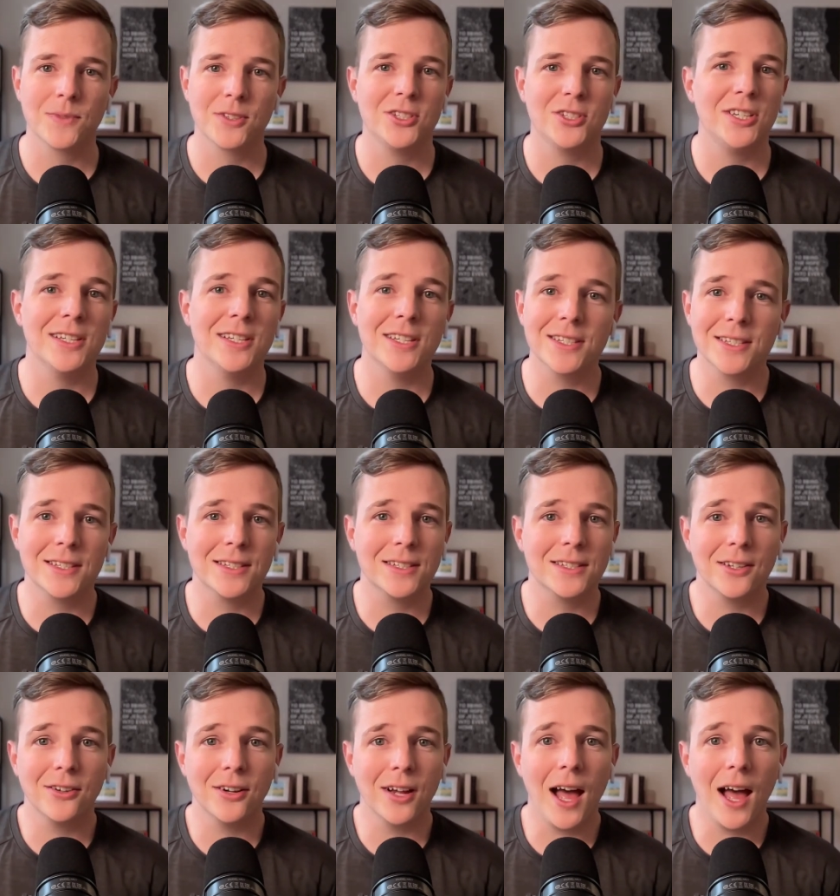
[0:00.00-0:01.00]
Jesus is
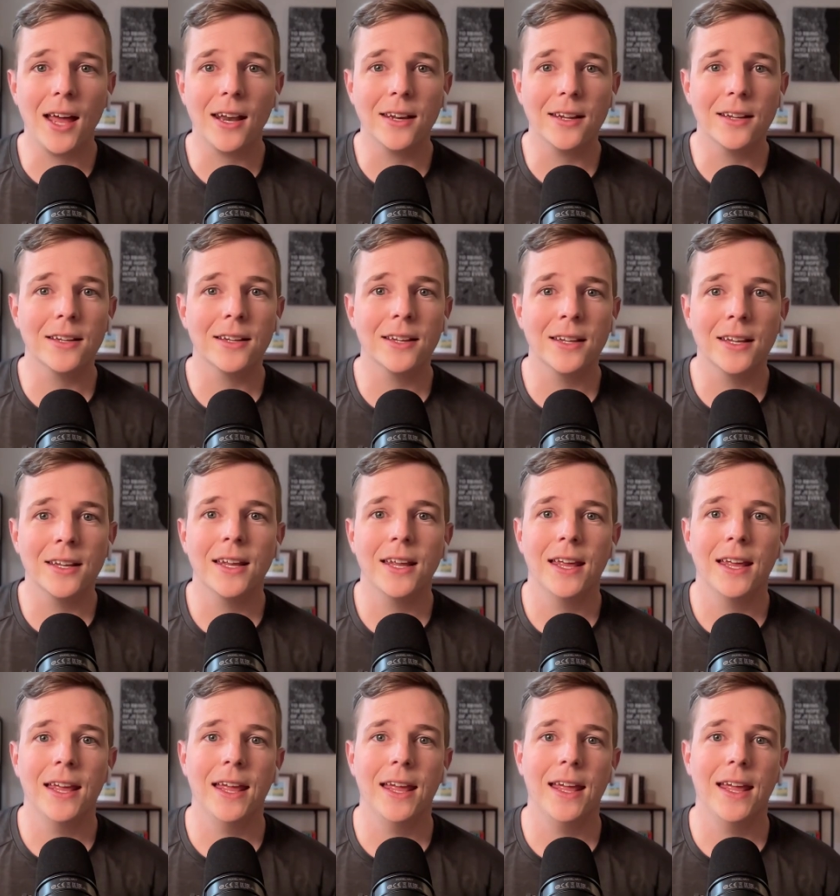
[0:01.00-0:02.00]
still God,
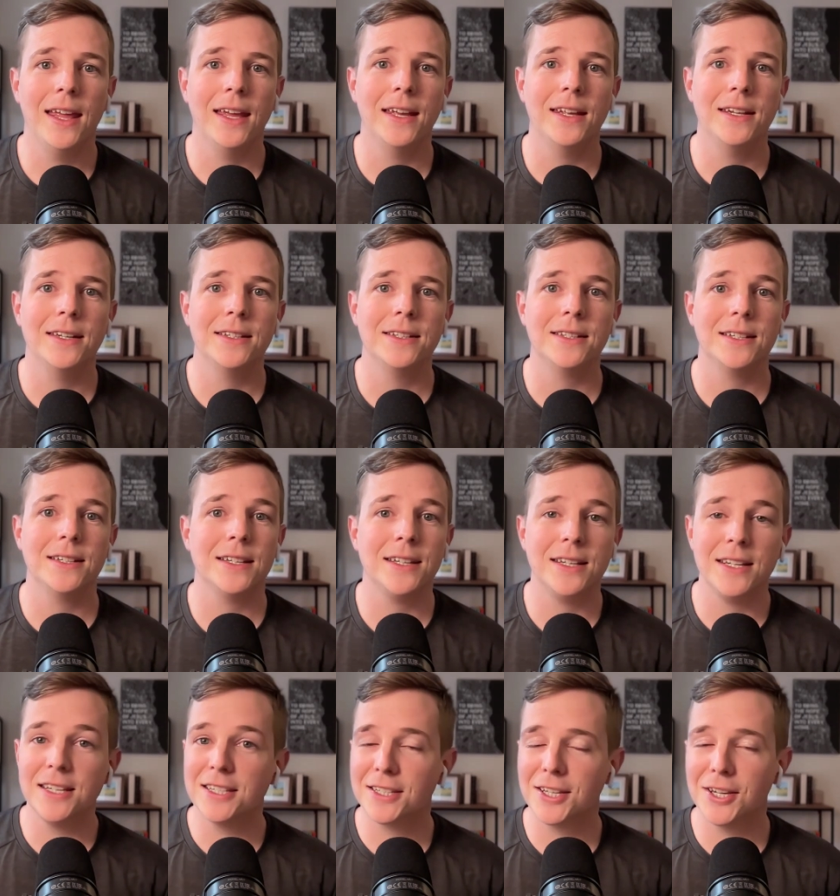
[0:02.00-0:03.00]
and
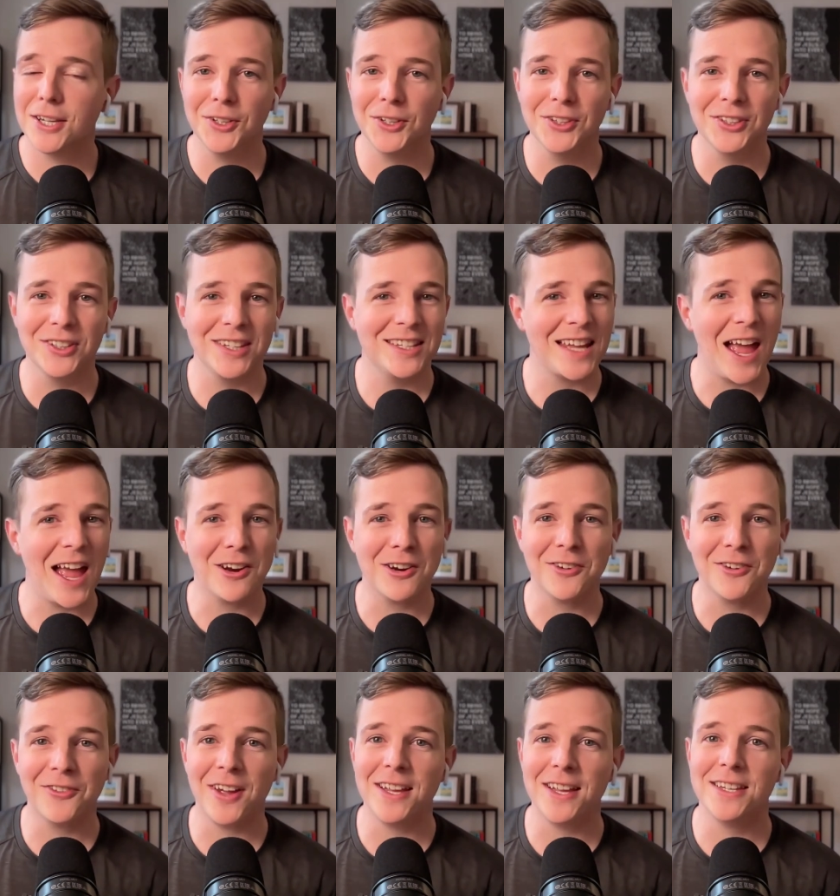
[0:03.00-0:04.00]
he still
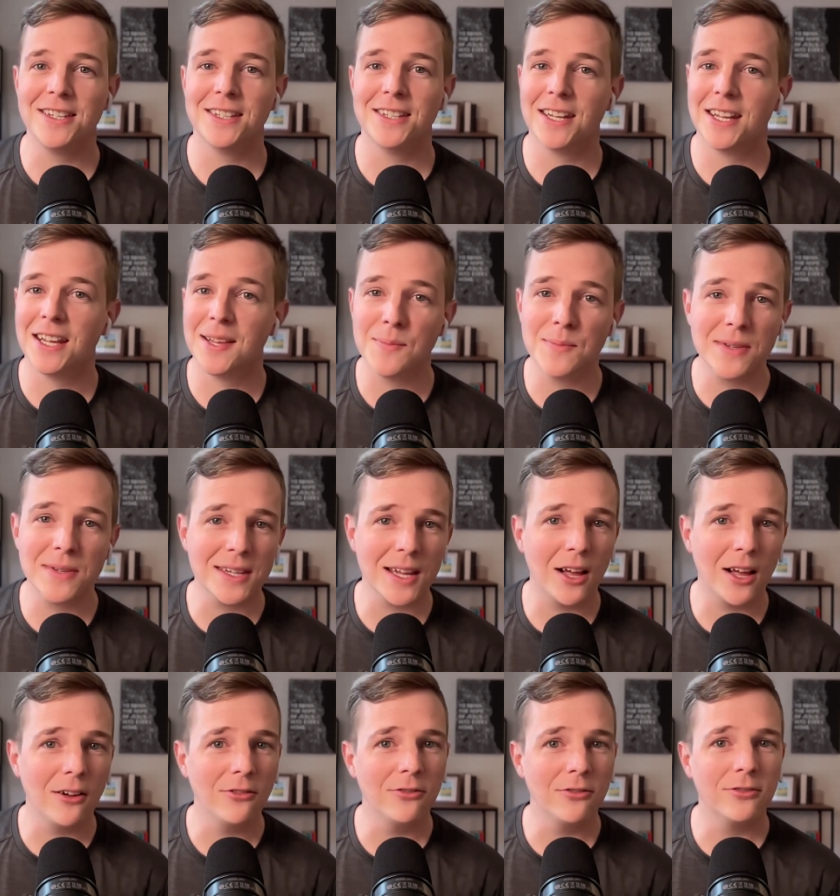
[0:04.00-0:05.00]
sacrificed
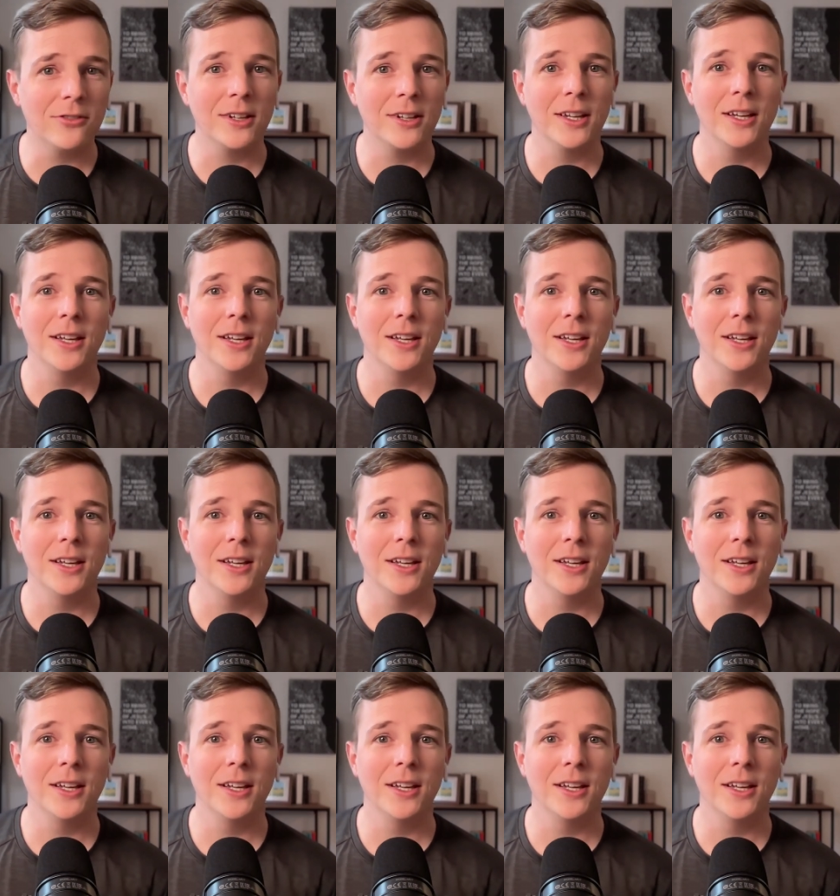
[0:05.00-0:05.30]
himself